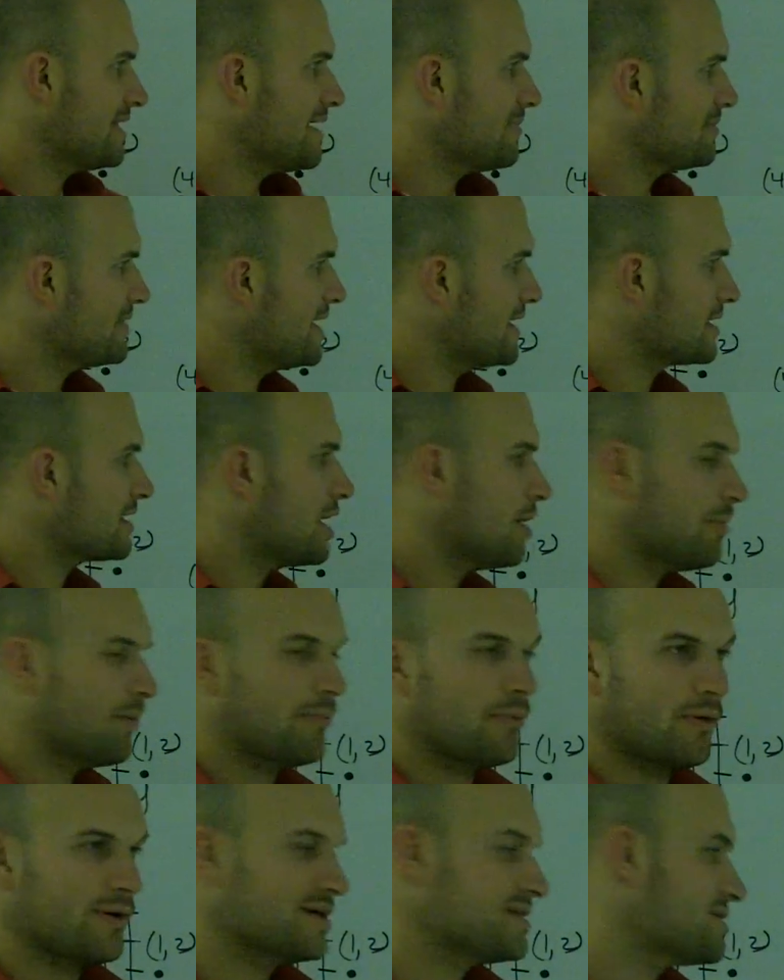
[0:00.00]
labeled out a
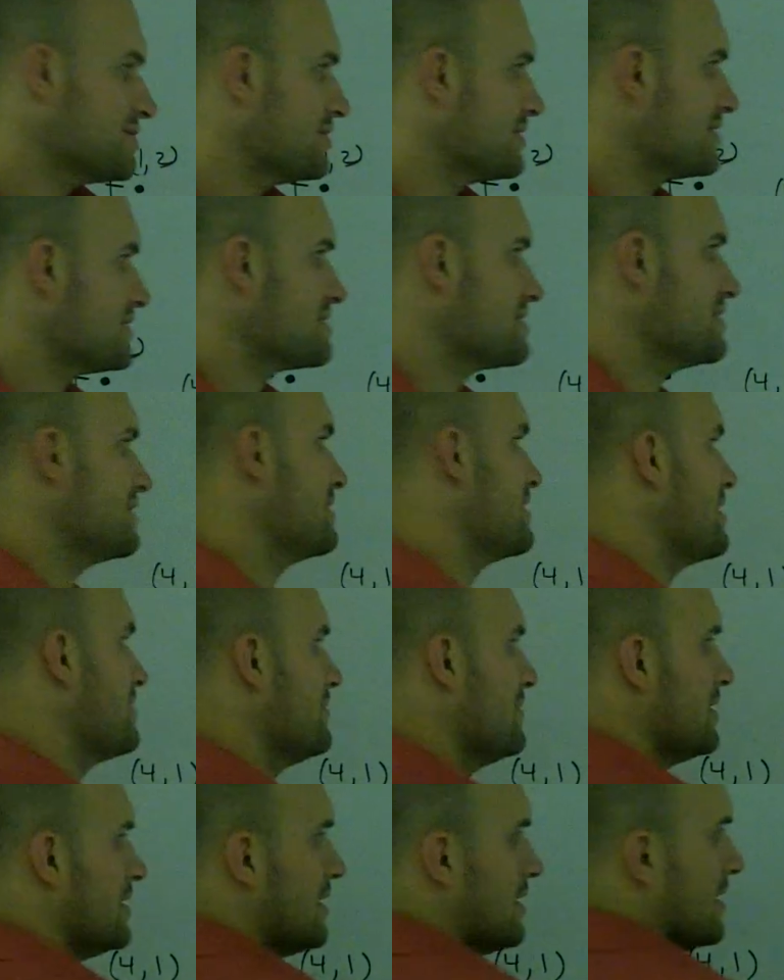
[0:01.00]
couple points so you can see
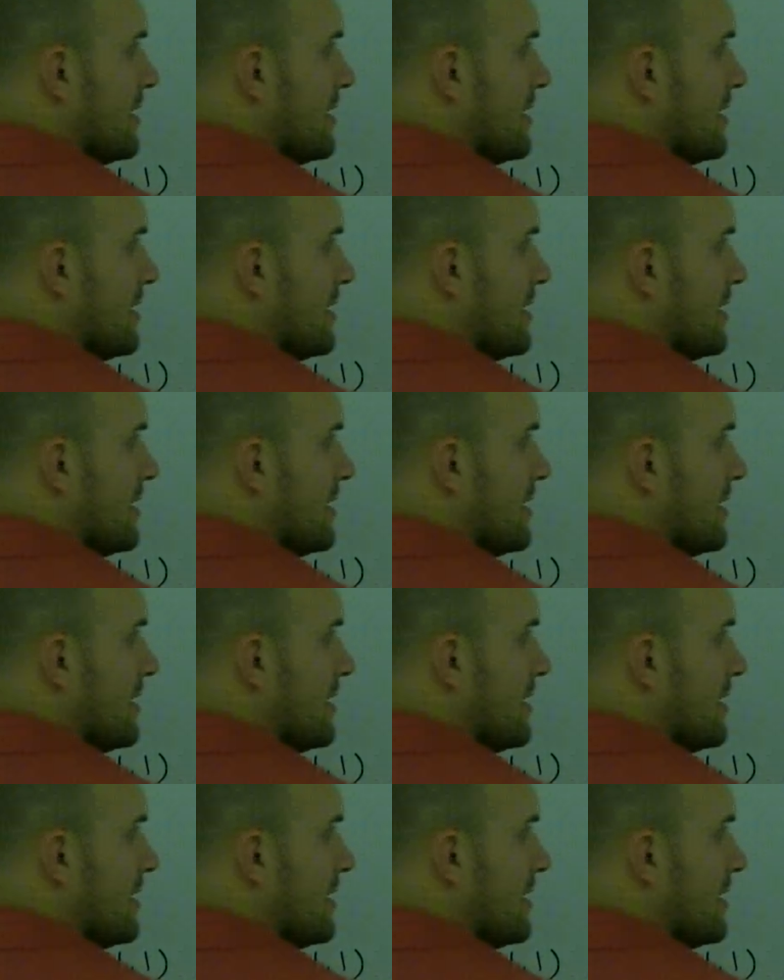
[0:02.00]
them.